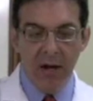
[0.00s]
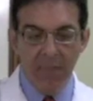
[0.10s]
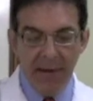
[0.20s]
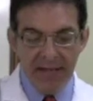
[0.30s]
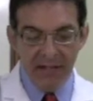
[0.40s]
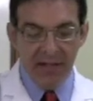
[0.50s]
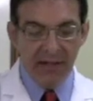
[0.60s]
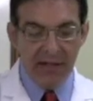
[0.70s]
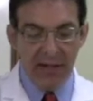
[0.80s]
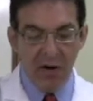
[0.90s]

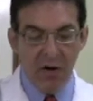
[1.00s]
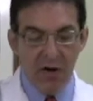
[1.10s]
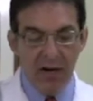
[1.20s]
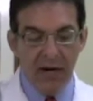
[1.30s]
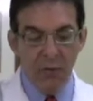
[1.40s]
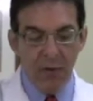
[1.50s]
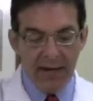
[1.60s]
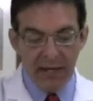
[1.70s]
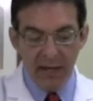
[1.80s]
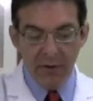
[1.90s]
basically are
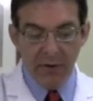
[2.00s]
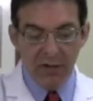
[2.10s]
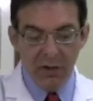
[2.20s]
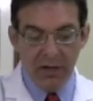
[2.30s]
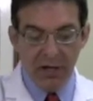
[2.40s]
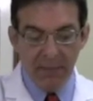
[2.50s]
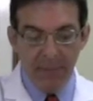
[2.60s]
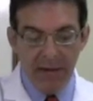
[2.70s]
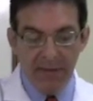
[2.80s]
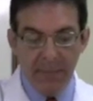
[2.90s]
irregular in
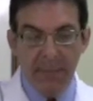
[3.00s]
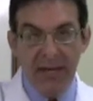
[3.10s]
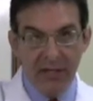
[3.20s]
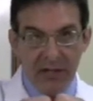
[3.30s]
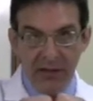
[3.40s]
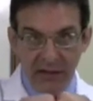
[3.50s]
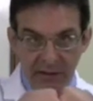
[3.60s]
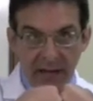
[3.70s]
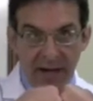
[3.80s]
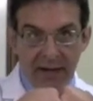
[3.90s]
shape, and they basically
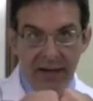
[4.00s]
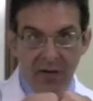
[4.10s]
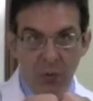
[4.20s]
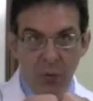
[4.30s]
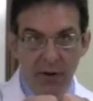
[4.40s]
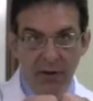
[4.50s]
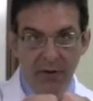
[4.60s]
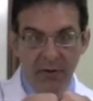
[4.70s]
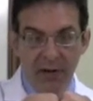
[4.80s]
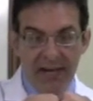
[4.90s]
lock into one
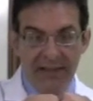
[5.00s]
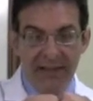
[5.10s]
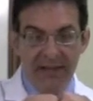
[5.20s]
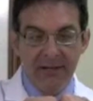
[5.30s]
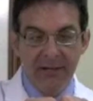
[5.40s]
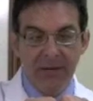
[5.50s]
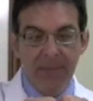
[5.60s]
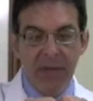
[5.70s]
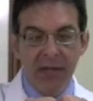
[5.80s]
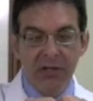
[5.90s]
another like this,
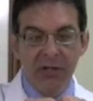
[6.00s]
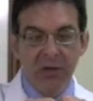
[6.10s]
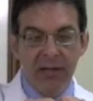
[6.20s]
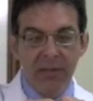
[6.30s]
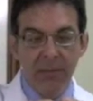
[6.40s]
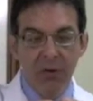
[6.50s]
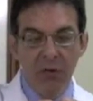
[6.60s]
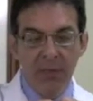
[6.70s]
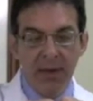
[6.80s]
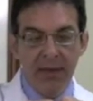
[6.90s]
so that the
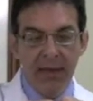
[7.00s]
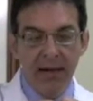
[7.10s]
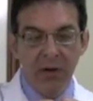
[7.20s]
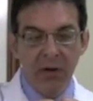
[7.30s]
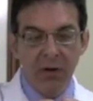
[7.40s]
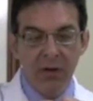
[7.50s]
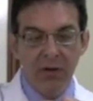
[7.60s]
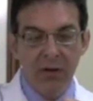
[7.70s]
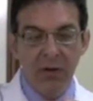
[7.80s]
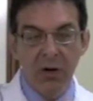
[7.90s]
movement that
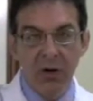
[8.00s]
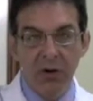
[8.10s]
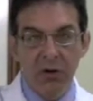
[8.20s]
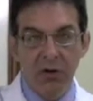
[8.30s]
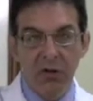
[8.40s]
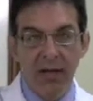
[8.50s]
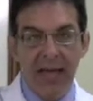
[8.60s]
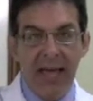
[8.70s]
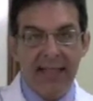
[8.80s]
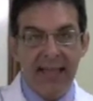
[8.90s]
occurs
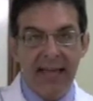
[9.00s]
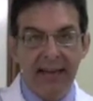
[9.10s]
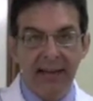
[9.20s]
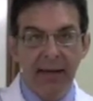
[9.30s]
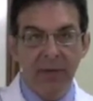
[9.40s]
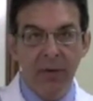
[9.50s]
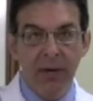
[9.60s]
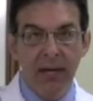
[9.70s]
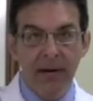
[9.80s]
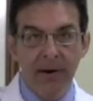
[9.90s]
at that level
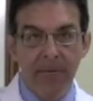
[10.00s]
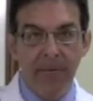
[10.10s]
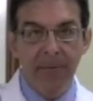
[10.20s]
here.